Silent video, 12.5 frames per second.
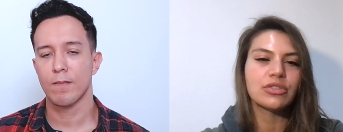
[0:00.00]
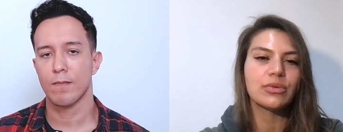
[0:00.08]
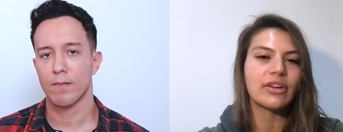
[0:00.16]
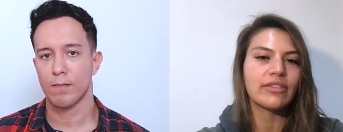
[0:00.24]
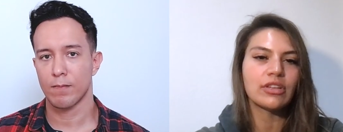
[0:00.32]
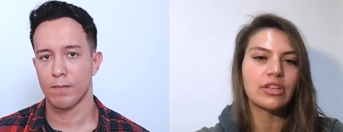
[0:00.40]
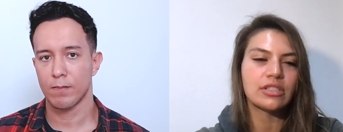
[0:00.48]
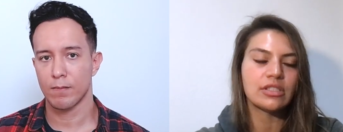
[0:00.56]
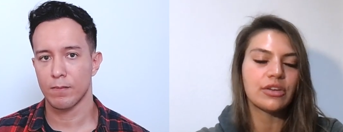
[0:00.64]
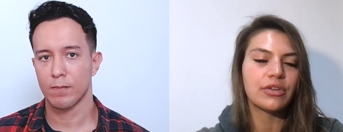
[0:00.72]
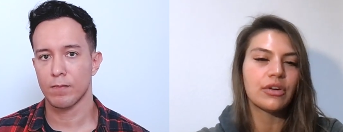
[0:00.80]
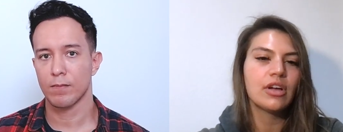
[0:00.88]
Speaker 1: whatever you need to
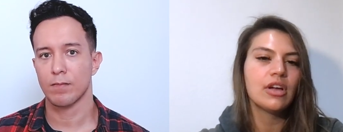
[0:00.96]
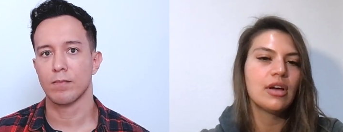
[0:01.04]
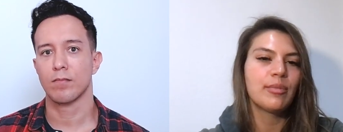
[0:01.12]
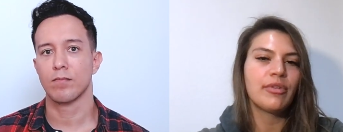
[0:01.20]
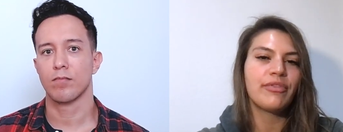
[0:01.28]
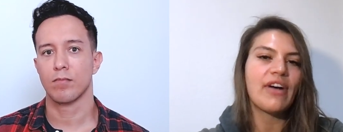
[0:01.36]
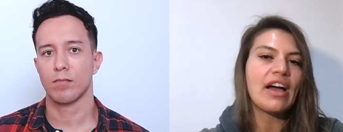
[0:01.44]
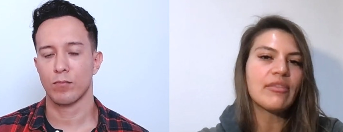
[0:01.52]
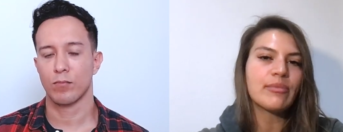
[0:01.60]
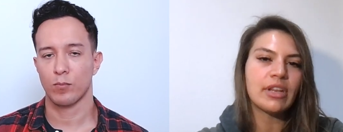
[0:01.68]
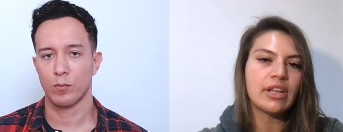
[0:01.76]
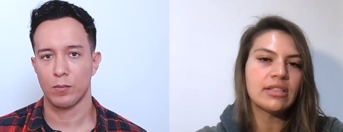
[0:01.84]
do. But five
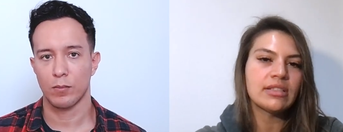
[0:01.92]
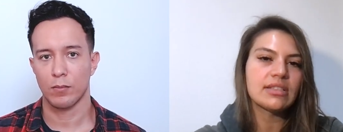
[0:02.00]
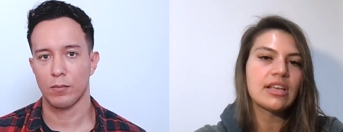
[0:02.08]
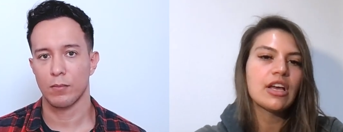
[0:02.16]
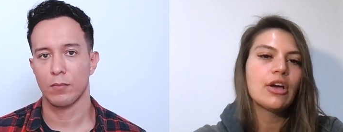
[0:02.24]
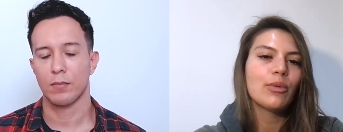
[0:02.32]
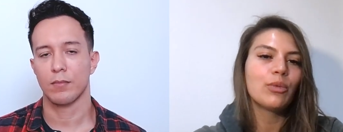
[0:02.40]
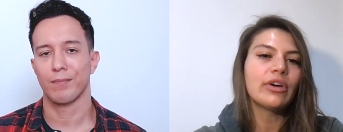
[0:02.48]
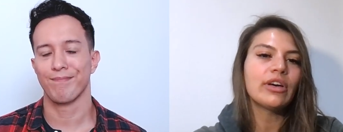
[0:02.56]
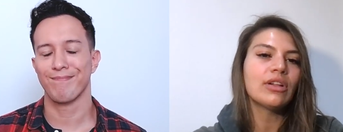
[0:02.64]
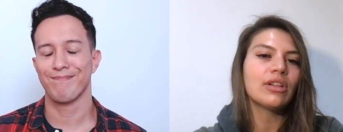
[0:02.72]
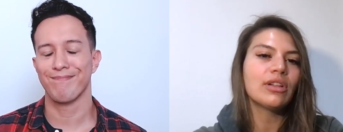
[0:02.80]
minutes
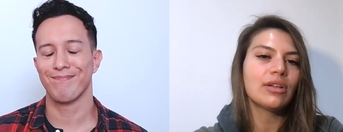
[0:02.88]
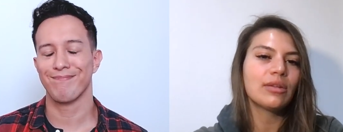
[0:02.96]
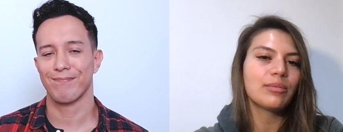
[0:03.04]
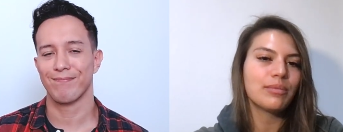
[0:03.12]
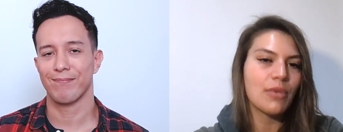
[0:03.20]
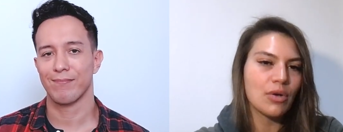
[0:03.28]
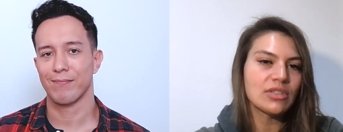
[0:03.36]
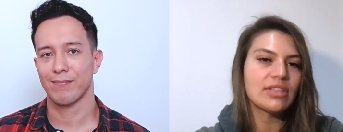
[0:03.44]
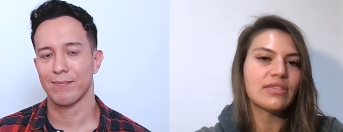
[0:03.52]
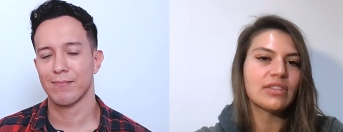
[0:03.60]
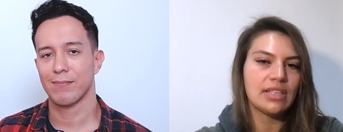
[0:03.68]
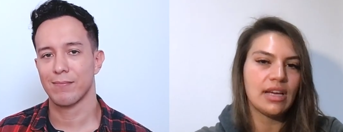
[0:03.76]
will mm. most of
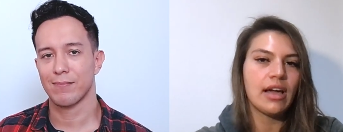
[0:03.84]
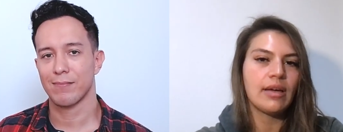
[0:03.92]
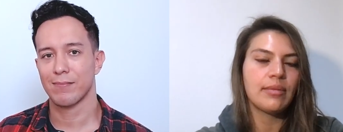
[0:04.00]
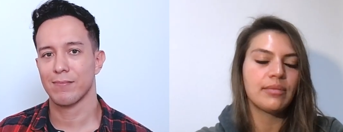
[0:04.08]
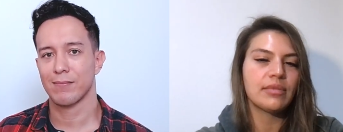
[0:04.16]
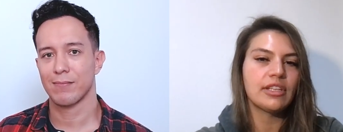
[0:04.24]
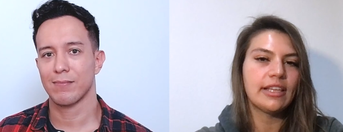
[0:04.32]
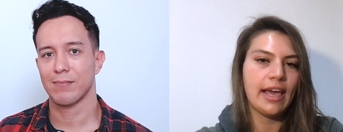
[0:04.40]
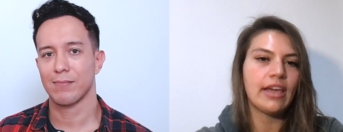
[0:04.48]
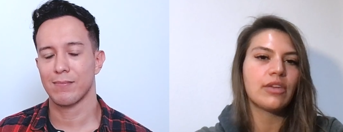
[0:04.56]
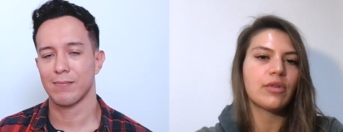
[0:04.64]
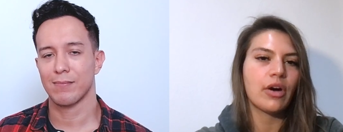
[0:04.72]
the time
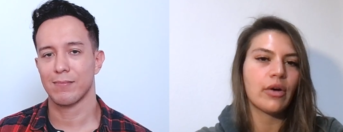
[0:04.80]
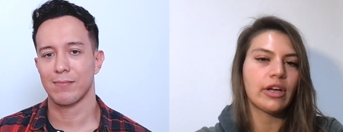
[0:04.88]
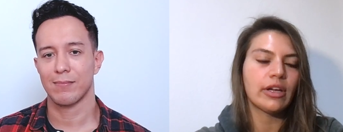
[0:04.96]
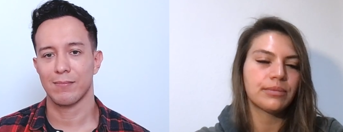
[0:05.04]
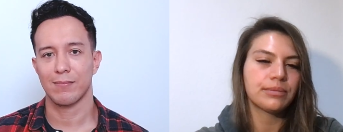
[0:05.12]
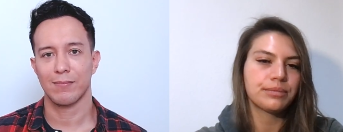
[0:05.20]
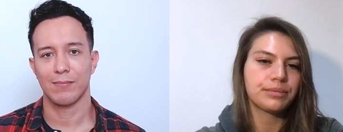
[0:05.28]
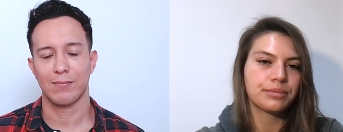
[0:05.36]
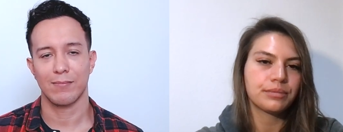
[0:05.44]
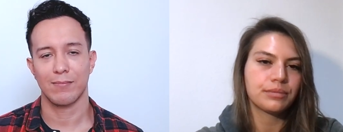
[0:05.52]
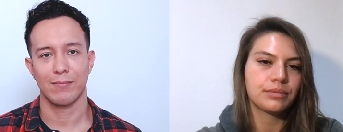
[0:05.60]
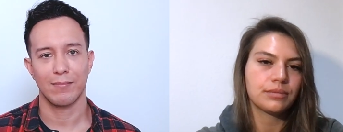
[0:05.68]
get you going.
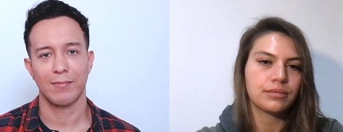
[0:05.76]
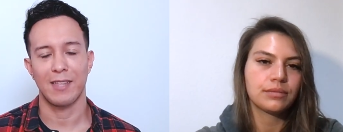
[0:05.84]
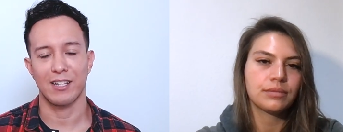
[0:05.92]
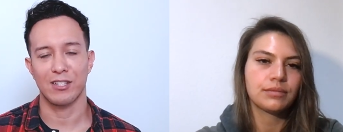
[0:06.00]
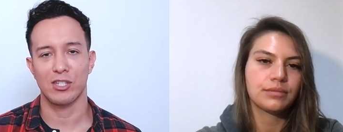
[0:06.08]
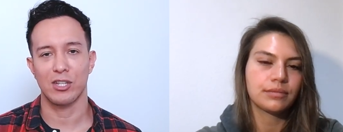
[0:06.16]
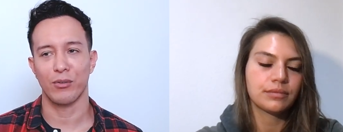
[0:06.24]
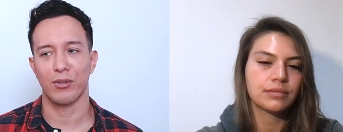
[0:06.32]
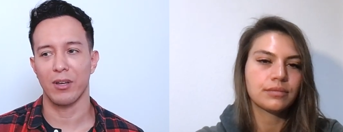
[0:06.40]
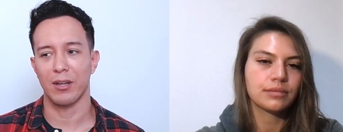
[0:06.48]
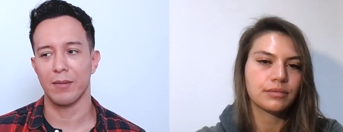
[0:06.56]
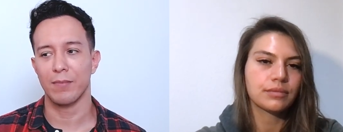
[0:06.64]
Speaker 2: That's so
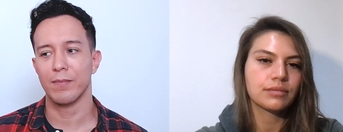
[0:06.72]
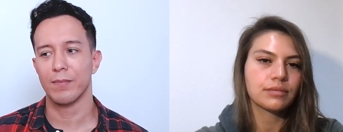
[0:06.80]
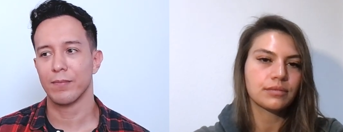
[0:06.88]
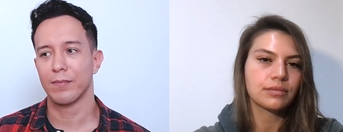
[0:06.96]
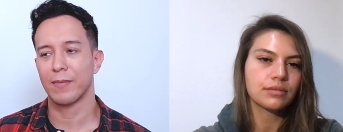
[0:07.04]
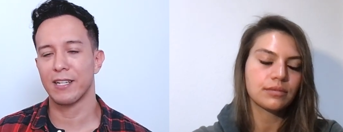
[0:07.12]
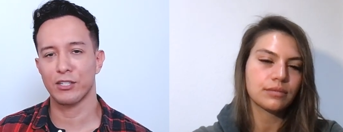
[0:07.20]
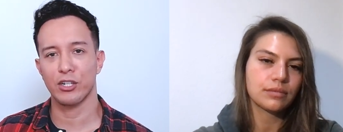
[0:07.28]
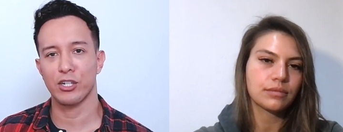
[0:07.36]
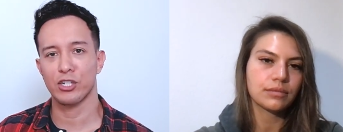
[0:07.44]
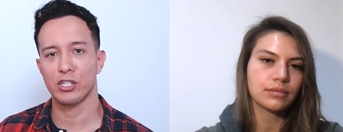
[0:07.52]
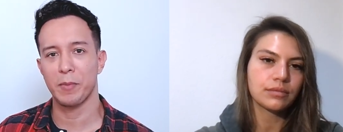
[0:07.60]
good because
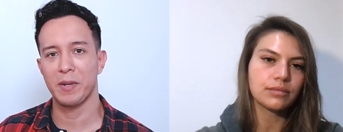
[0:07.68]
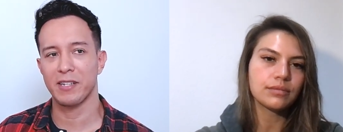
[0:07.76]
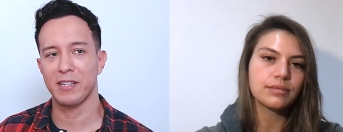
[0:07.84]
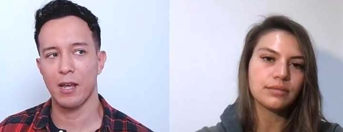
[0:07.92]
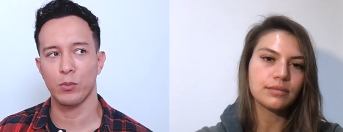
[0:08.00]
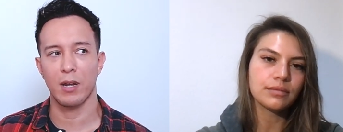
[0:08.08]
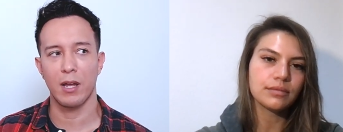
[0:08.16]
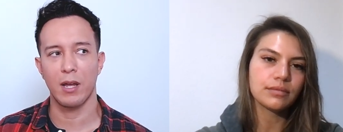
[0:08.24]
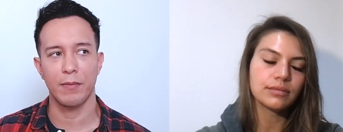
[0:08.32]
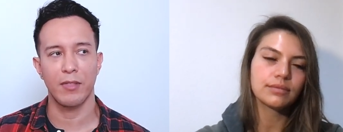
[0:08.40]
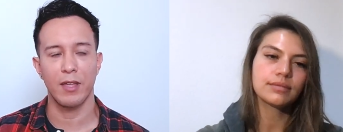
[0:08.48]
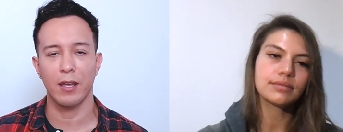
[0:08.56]
there are so many times when
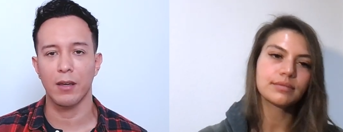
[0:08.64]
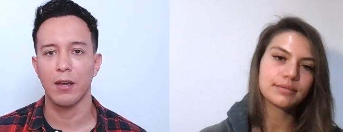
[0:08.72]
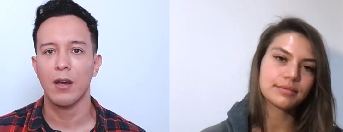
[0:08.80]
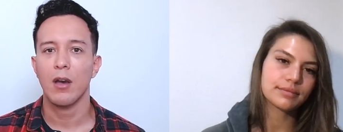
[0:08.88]
I think,